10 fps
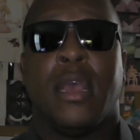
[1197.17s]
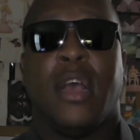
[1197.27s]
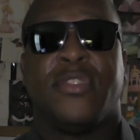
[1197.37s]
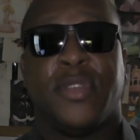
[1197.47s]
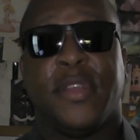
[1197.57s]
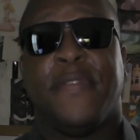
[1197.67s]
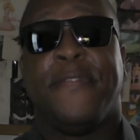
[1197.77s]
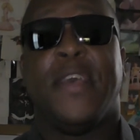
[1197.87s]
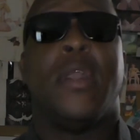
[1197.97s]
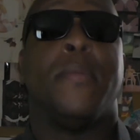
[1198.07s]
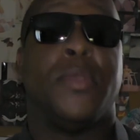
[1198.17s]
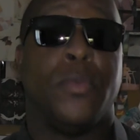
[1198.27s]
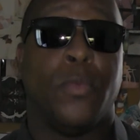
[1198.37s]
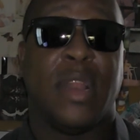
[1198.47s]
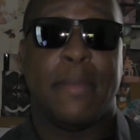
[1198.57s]
A certain film you
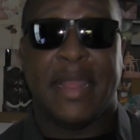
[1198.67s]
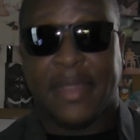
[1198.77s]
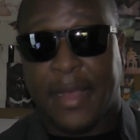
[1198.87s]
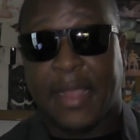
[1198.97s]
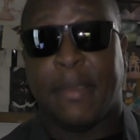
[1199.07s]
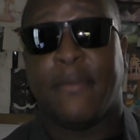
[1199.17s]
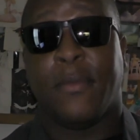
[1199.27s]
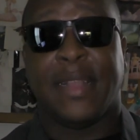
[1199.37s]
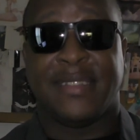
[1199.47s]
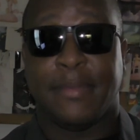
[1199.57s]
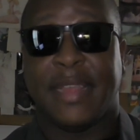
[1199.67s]
wanted me to talk about for quite some